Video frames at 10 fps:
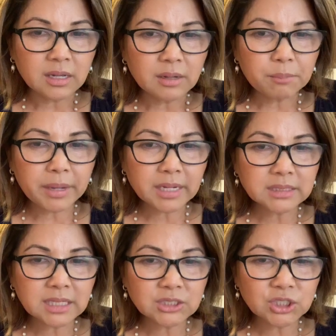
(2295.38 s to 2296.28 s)
paying
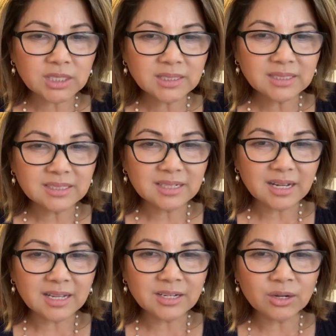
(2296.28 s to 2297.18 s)
attention.
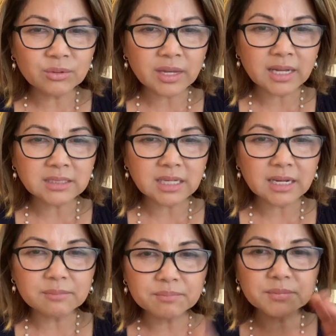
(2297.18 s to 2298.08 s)
I know that
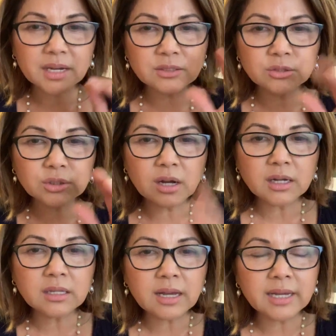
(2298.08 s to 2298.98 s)
I do
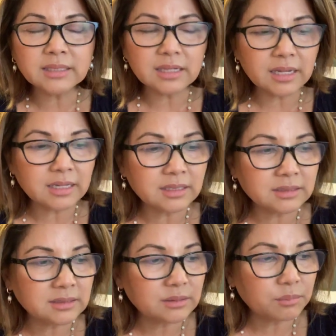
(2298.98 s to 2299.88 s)
talk a lot,
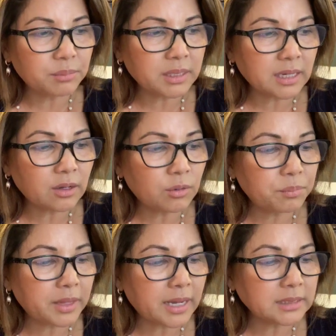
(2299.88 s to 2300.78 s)
but I
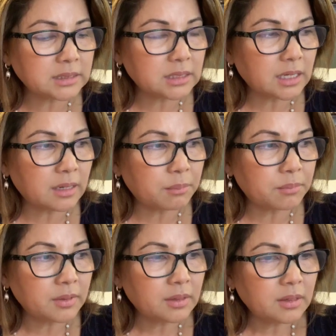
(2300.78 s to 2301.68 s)
hope that
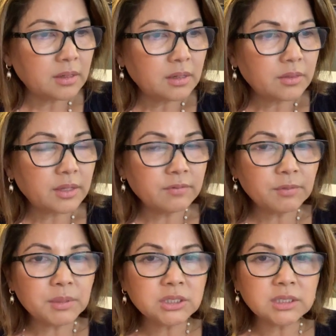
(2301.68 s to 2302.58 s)
the
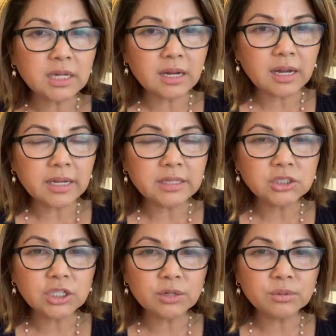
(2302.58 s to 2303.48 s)
information that I
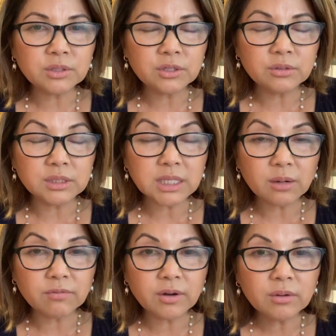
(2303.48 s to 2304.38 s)
share with you is
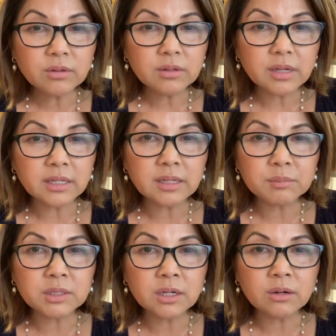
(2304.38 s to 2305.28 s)
helpful. And let
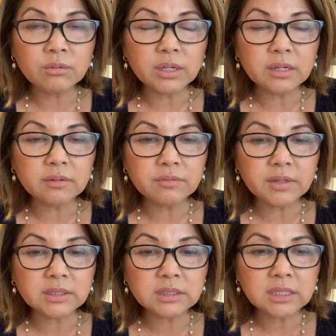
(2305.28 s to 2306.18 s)
me know if
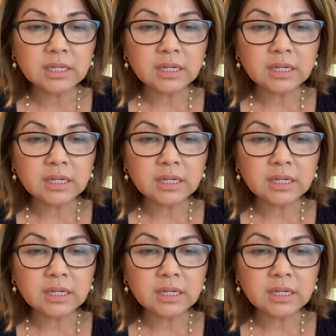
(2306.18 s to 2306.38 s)
there's